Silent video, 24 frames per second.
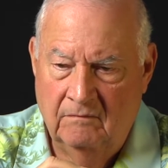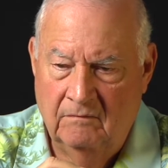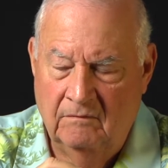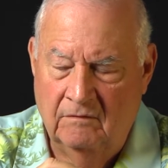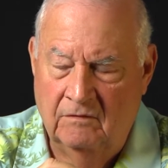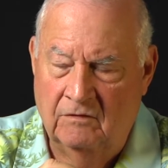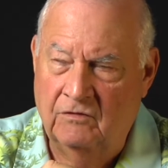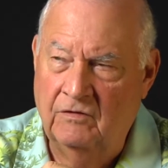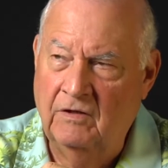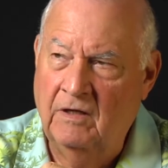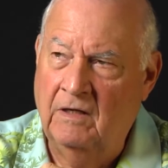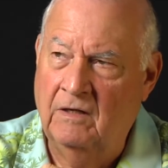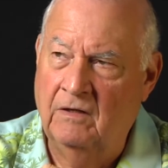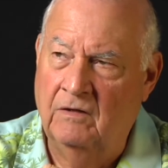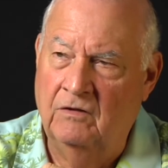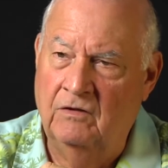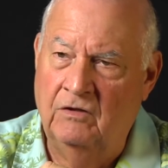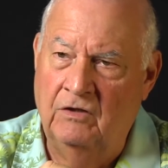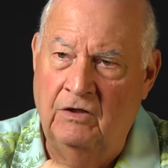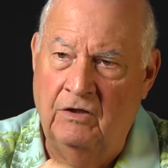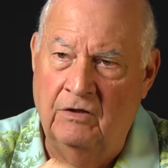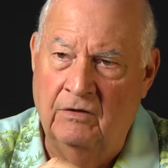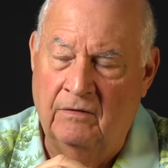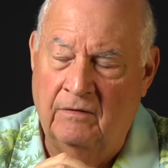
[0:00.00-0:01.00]
second
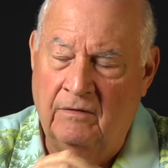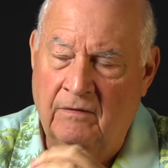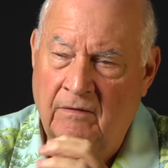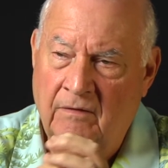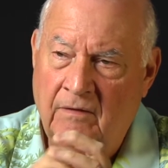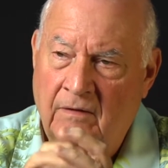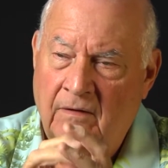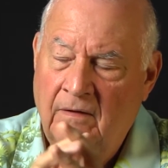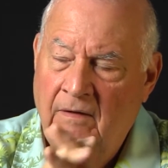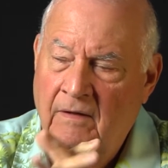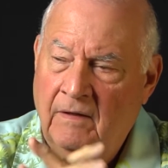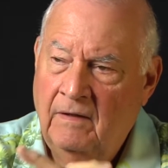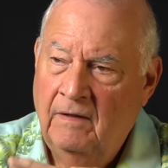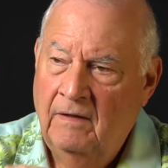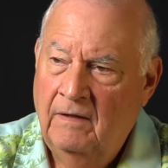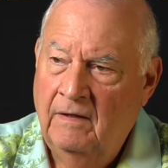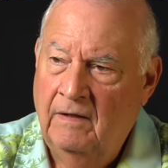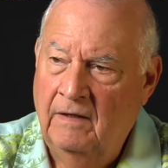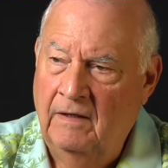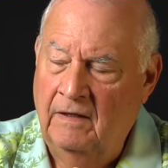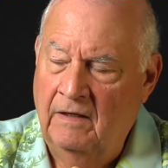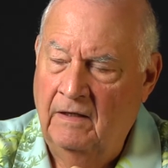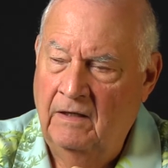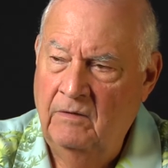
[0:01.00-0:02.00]
year,
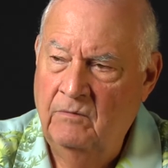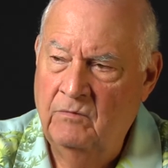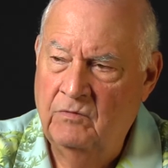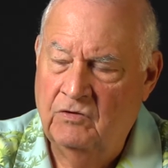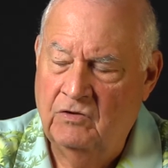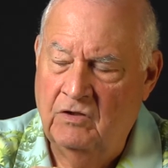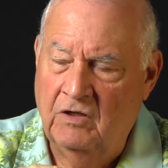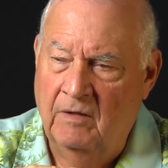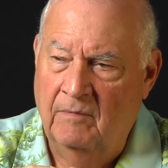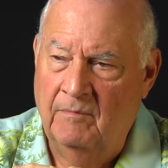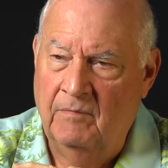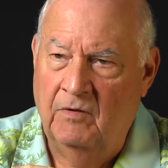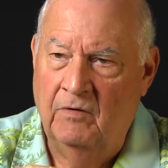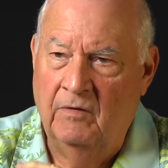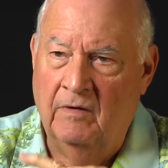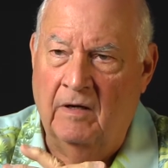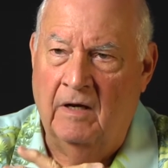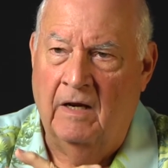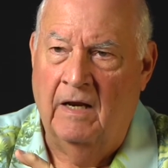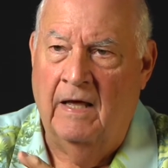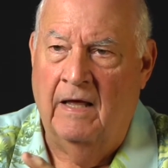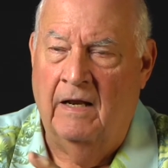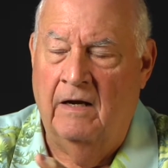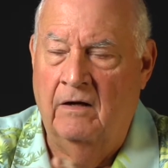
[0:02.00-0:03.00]
and he was coming to
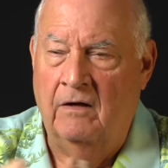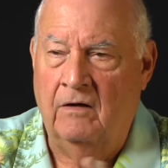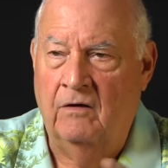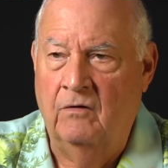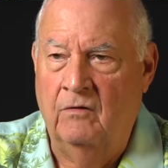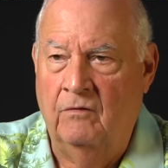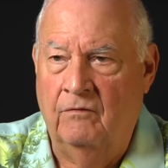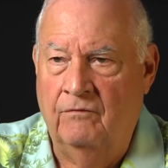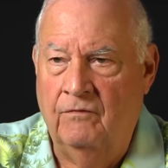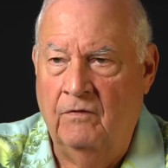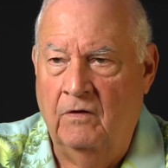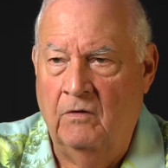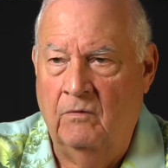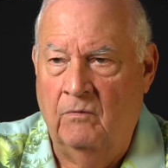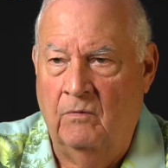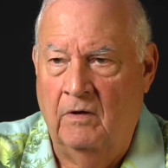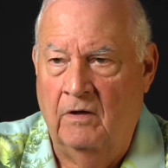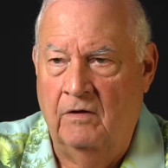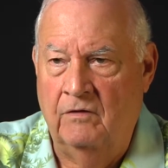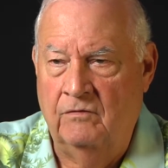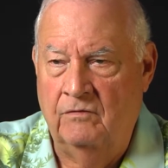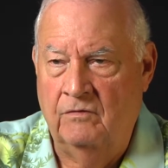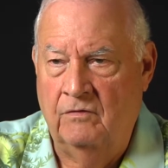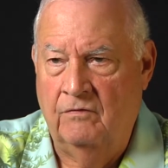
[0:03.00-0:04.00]
Atlanta to do a
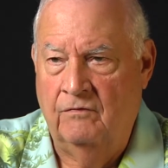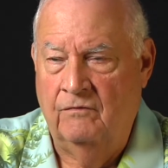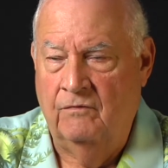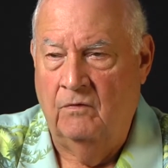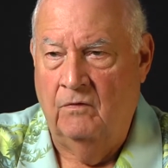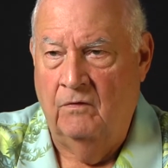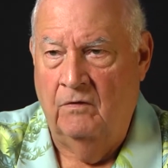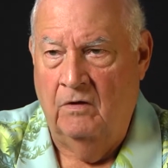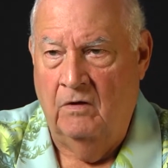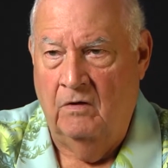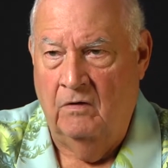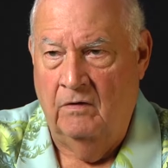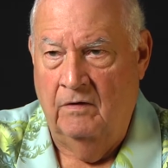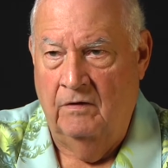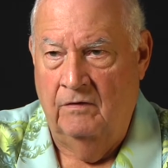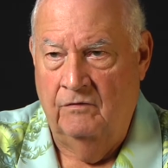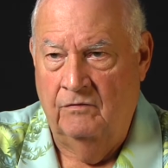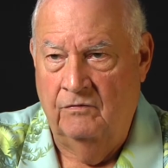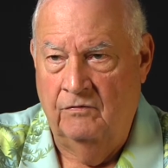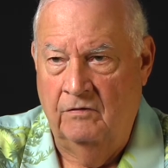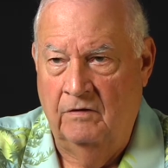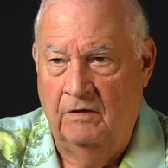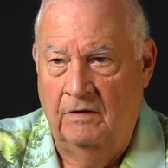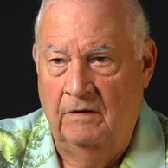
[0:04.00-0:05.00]
fundraiser for the
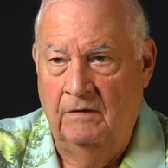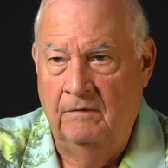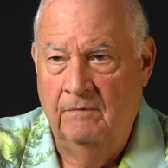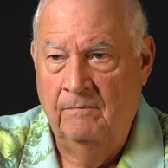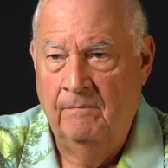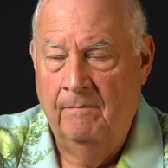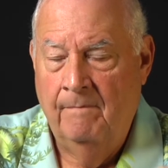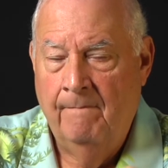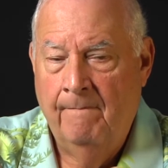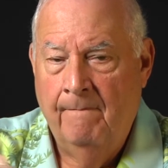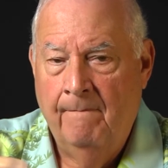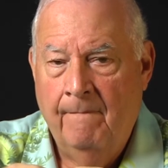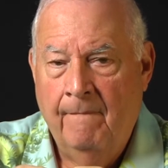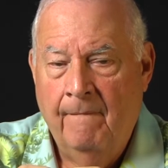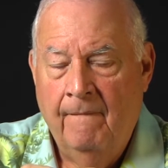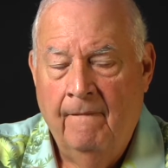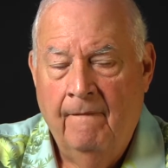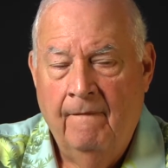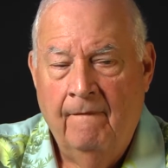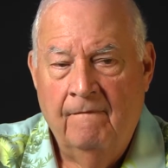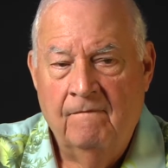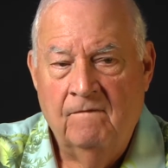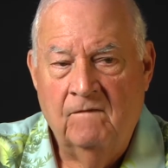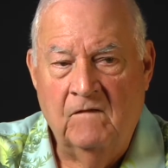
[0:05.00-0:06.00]
RNC
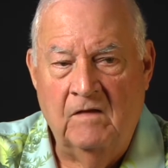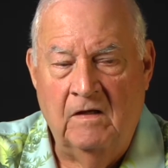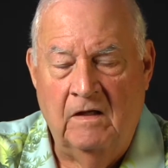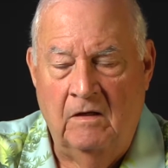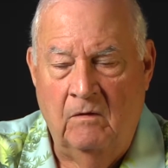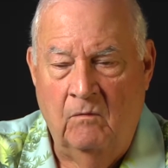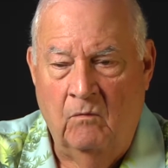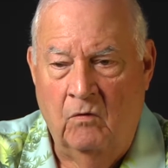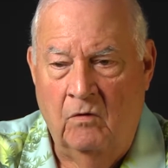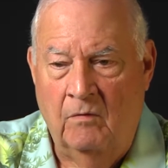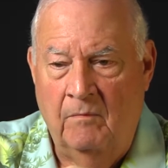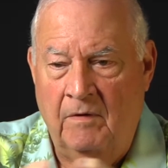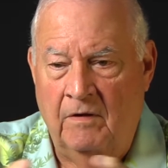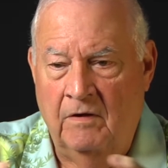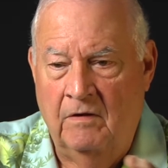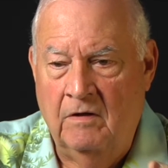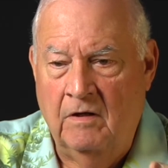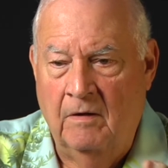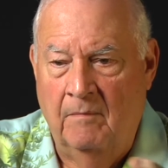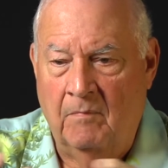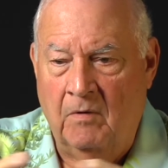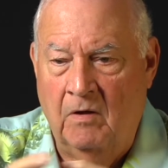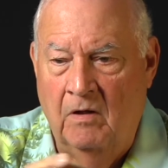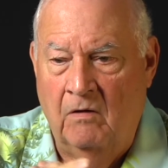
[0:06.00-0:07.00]
and he wanted me to
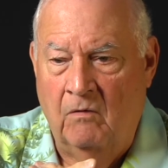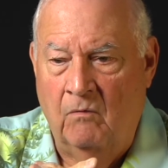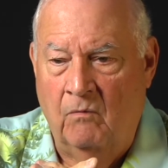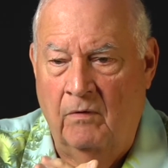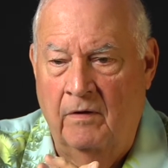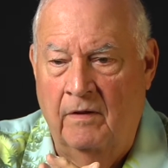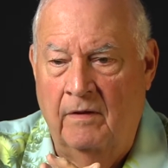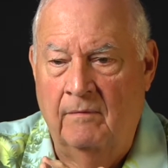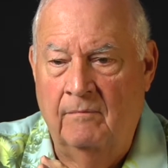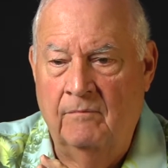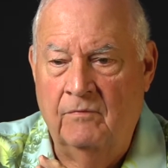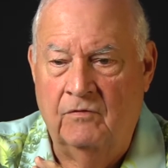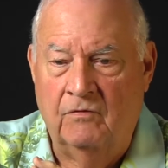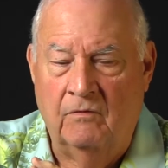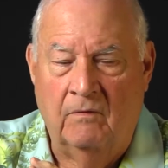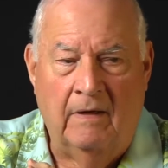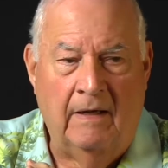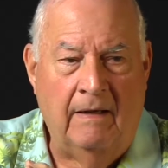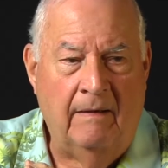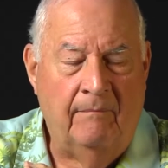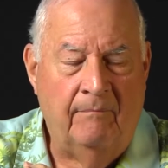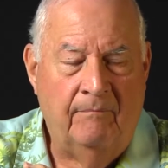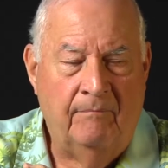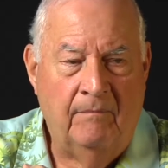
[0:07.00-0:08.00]
come along with him. So
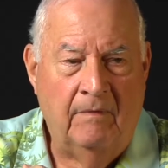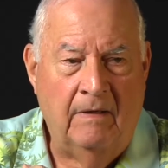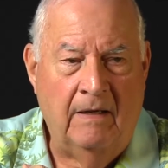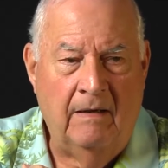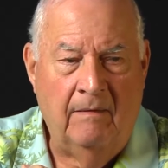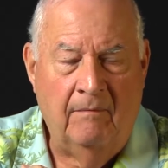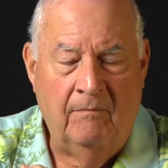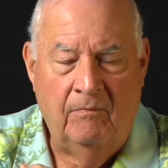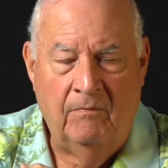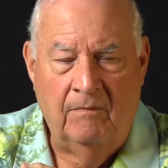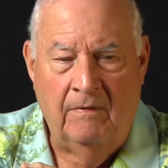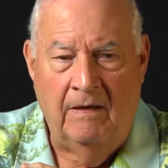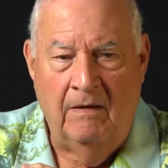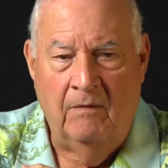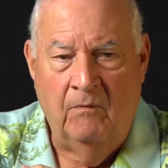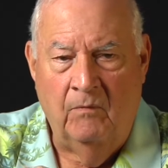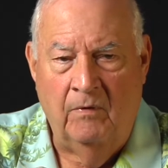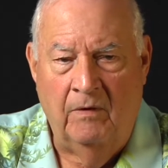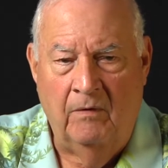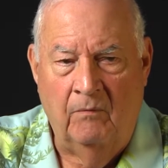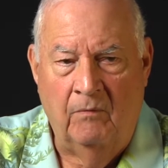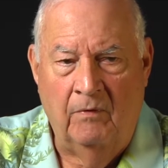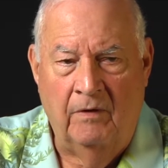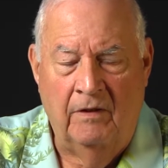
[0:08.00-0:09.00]
I, I, I
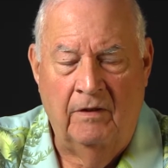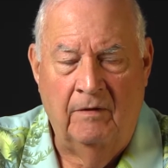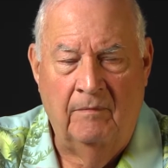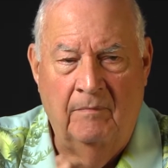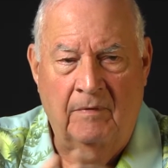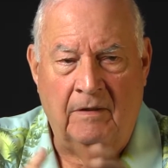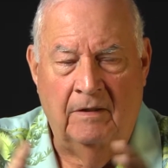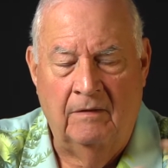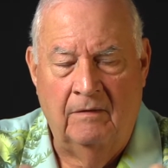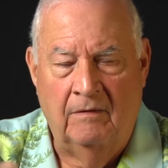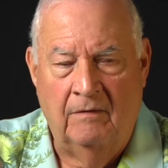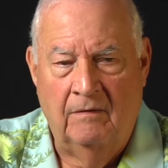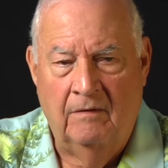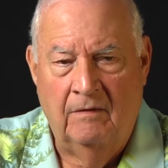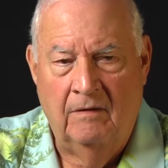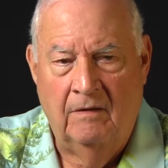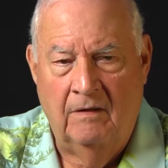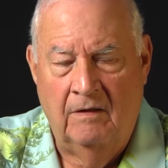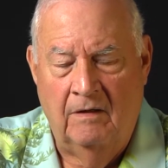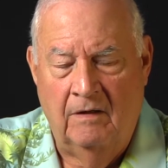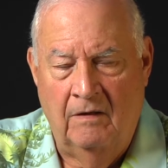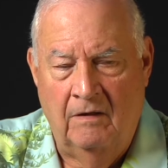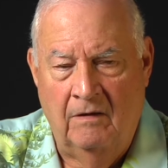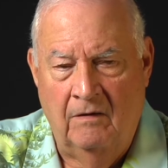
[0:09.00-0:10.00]
went with him, and,
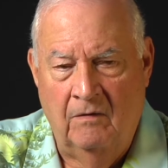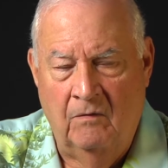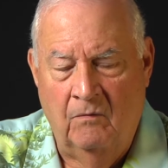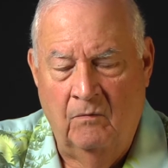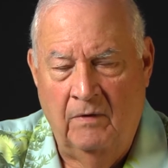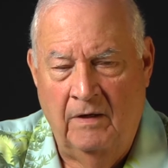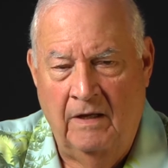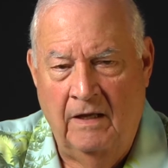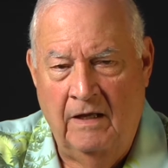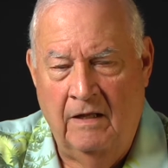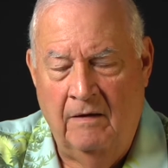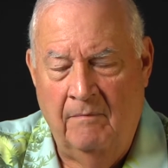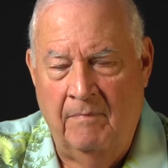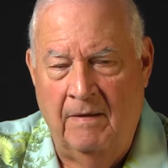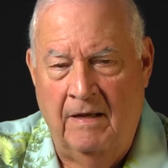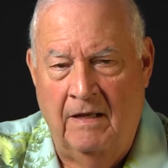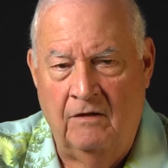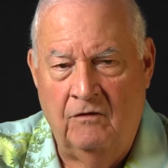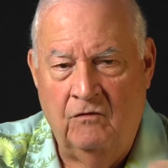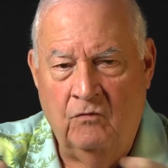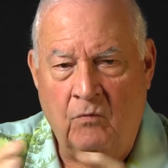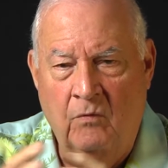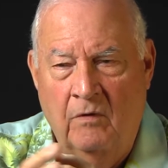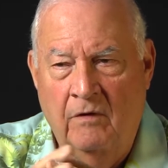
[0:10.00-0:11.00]
and uh, we had
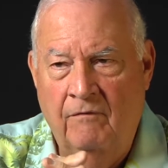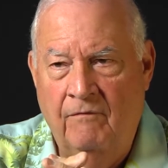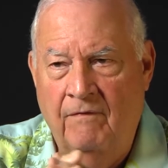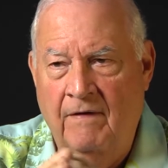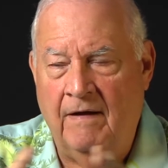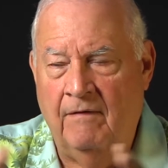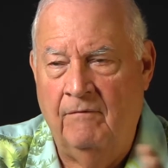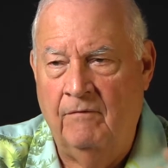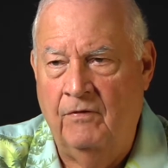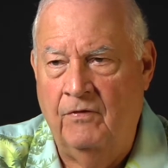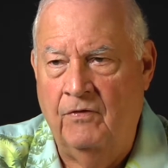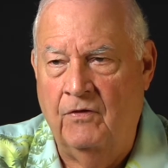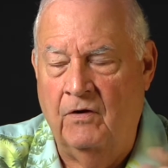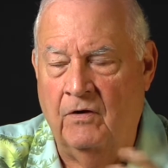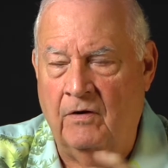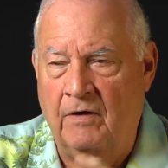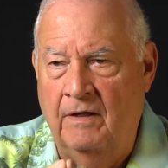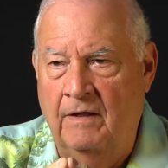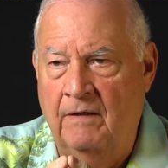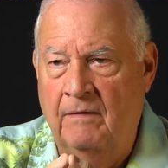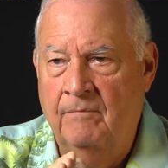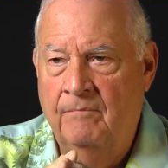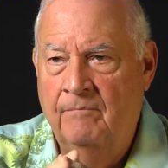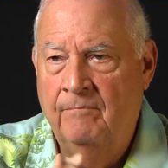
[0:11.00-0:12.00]
about 25 or
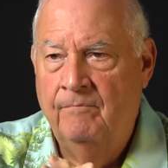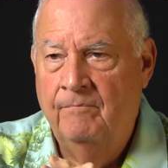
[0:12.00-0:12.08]
30